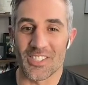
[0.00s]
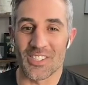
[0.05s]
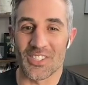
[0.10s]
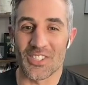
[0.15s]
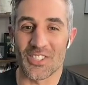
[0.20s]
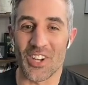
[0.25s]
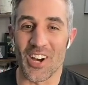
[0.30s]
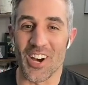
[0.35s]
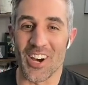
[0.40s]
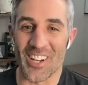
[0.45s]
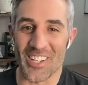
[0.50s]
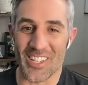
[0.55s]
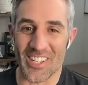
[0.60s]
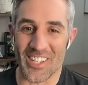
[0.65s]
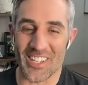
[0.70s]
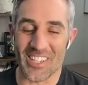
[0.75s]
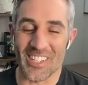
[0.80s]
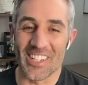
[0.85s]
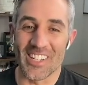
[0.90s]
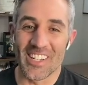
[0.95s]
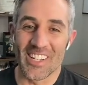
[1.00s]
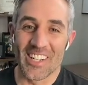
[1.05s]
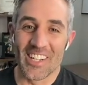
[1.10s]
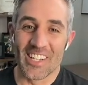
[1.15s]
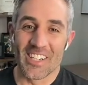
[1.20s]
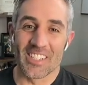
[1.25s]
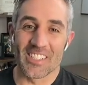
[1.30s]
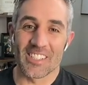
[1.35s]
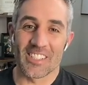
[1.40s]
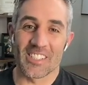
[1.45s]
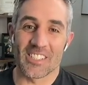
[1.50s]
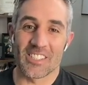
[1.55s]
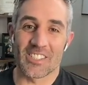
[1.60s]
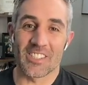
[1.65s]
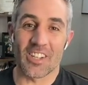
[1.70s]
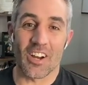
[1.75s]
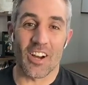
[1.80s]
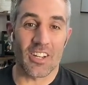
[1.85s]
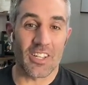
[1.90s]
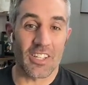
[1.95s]
stalking
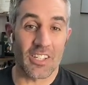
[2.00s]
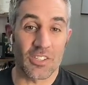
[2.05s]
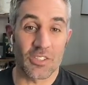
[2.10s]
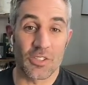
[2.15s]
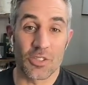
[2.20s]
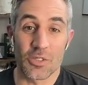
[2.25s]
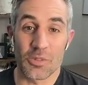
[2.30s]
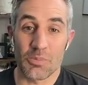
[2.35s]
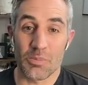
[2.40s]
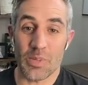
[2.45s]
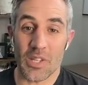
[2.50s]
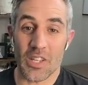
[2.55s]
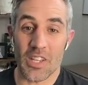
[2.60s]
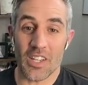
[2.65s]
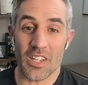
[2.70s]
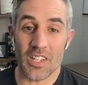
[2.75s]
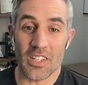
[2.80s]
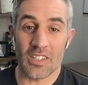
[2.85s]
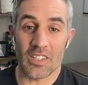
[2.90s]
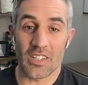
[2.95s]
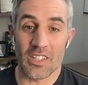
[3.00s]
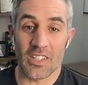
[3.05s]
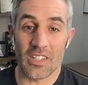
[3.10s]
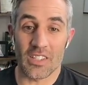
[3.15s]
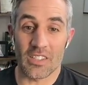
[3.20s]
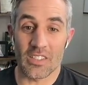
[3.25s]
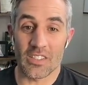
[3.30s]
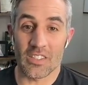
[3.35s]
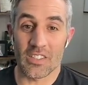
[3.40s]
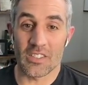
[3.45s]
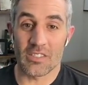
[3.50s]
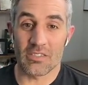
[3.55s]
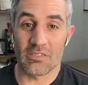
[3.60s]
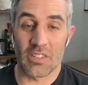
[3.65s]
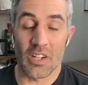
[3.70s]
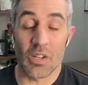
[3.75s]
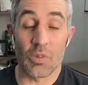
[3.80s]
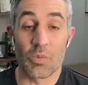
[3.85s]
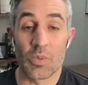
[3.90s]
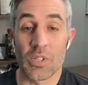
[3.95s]
stalking could be uh,
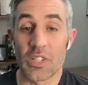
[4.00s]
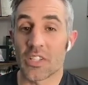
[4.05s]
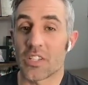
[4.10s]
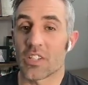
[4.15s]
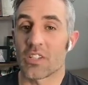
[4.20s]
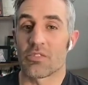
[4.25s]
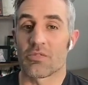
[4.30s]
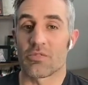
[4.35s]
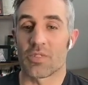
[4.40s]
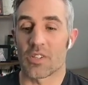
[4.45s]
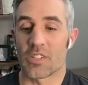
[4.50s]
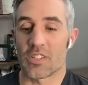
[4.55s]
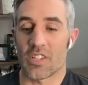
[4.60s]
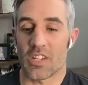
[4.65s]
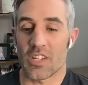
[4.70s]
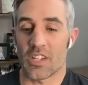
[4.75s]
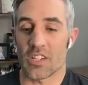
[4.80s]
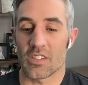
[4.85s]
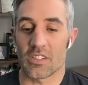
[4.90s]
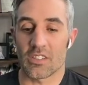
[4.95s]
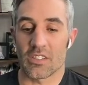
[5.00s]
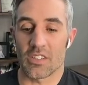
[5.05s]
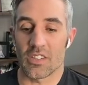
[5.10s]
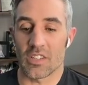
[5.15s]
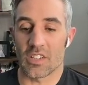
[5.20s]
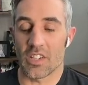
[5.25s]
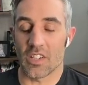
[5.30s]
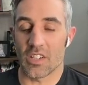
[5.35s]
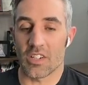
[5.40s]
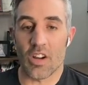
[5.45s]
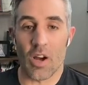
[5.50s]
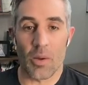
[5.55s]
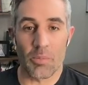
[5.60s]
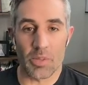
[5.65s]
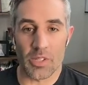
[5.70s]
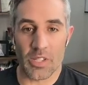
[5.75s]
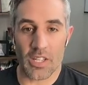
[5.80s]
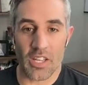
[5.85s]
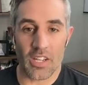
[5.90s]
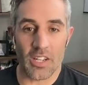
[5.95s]
a really confronting and uh,
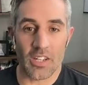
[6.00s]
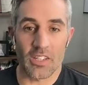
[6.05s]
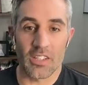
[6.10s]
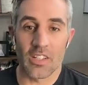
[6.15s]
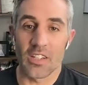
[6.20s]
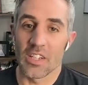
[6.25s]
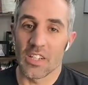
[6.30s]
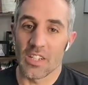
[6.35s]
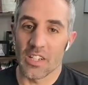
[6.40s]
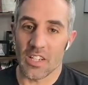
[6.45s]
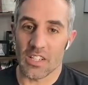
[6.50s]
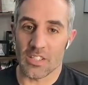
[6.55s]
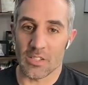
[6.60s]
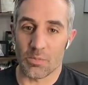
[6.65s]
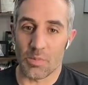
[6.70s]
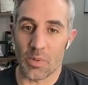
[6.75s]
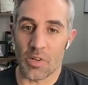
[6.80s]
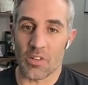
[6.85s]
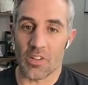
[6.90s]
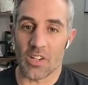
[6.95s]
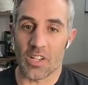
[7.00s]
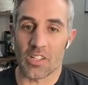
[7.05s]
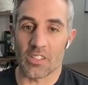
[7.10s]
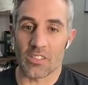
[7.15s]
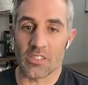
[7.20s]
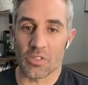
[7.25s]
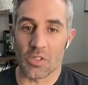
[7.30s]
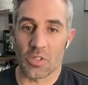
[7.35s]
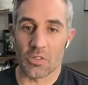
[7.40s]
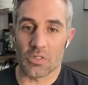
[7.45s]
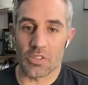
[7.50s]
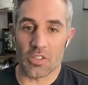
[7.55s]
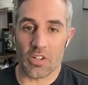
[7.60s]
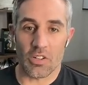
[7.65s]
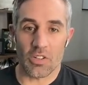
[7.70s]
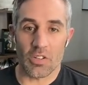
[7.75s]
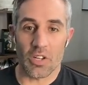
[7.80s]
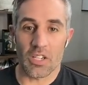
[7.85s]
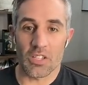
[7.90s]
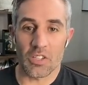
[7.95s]
complicated experience. So
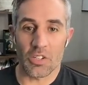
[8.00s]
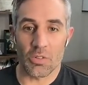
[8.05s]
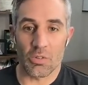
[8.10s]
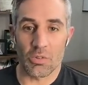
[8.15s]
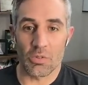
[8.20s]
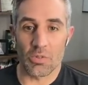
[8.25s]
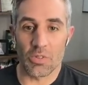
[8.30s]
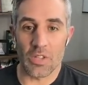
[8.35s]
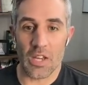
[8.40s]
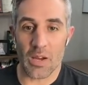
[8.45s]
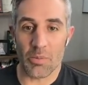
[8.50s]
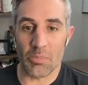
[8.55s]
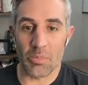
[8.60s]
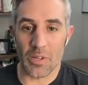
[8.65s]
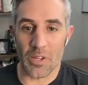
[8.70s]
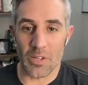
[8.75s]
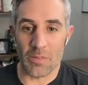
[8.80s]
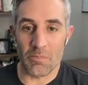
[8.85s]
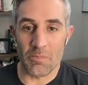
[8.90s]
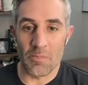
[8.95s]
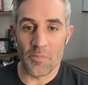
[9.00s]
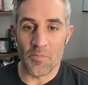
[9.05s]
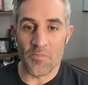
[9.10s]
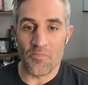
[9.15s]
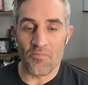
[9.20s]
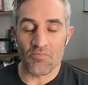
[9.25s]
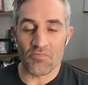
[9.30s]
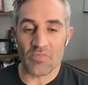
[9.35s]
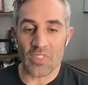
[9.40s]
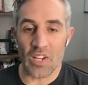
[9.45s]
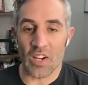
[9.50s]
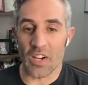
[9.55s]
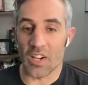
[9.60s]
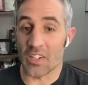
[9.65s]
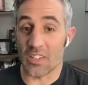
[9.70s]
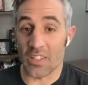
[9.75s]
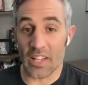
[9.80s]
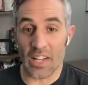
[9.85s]
sorry you had to go through that, but uh,